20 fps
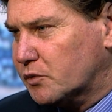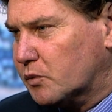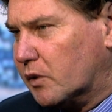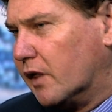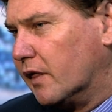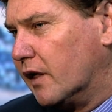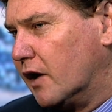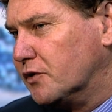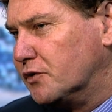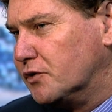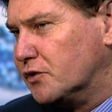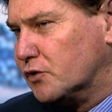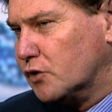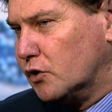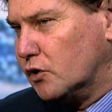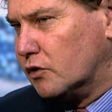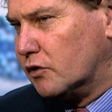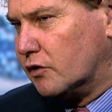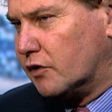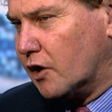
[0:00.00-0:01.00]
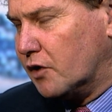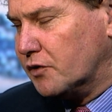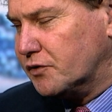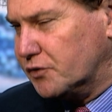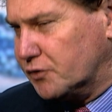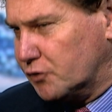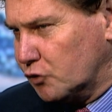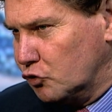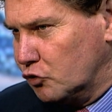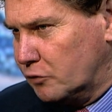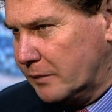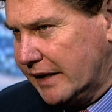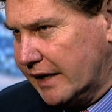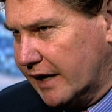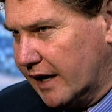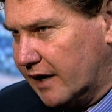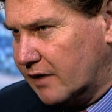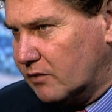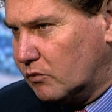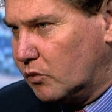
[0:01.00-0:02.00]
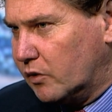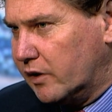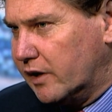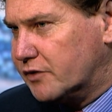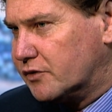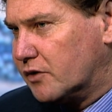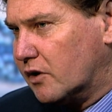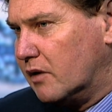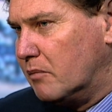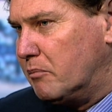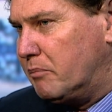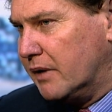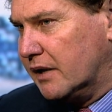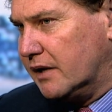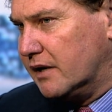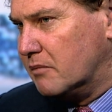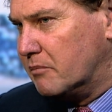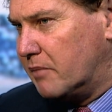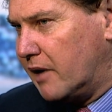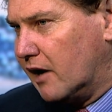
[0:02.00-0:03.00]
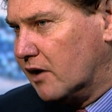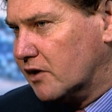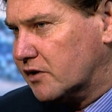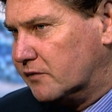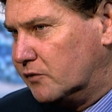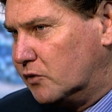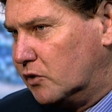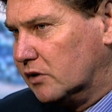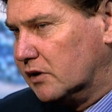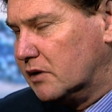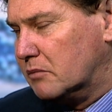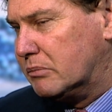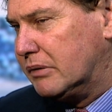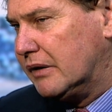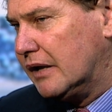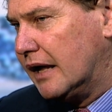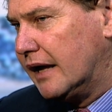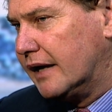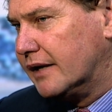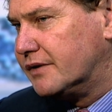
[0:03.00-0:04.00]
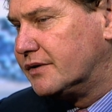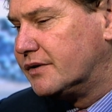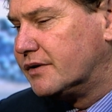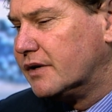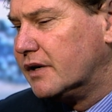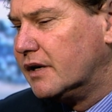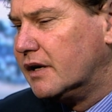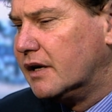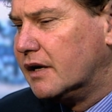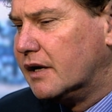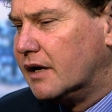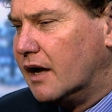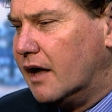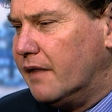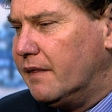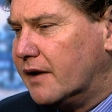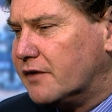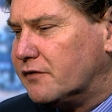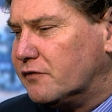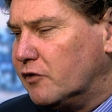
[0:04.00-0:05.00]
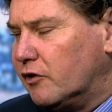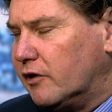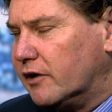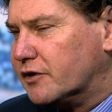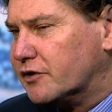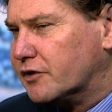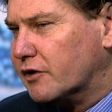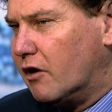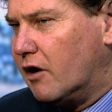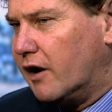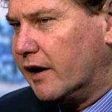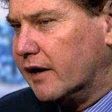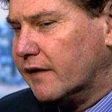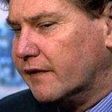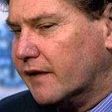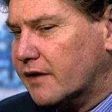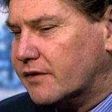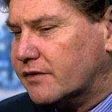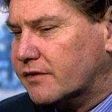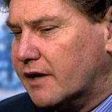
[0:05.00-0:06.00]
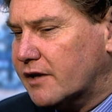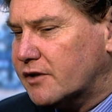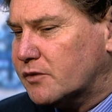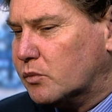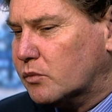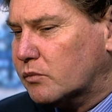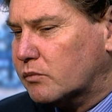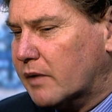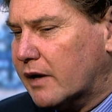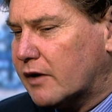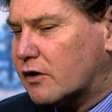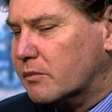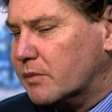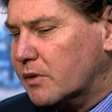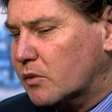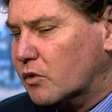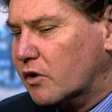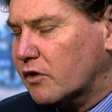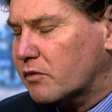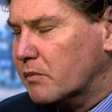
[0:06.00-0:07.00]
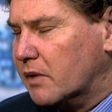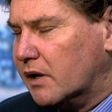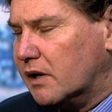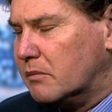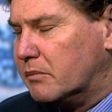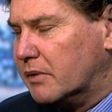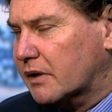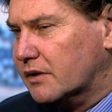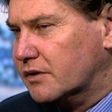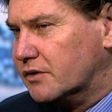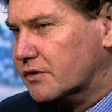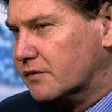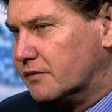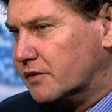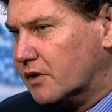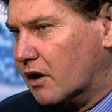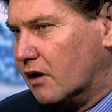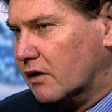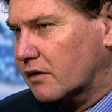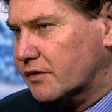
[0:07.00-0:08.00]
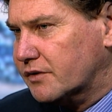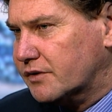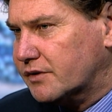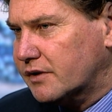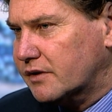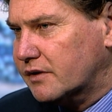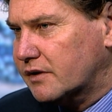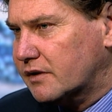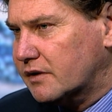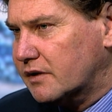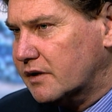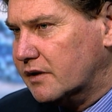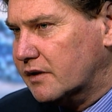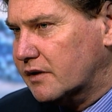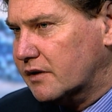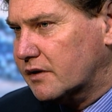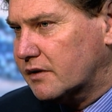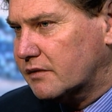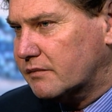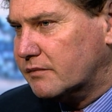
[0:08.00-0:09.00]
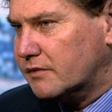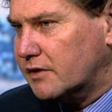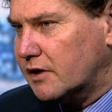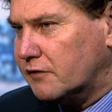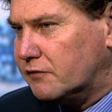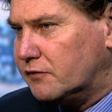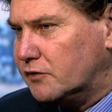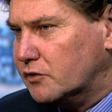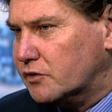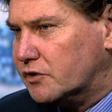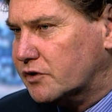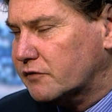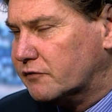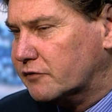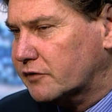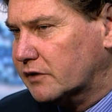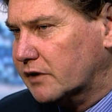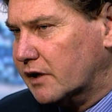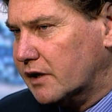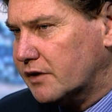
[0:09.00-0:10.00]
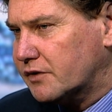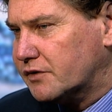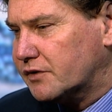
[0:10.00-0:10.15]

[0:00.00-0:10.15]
One of those is Umiak, where it's got a billion barrels of oil in place. And that's very exciting. That could be worth many billions of dollars in the near future for Linc.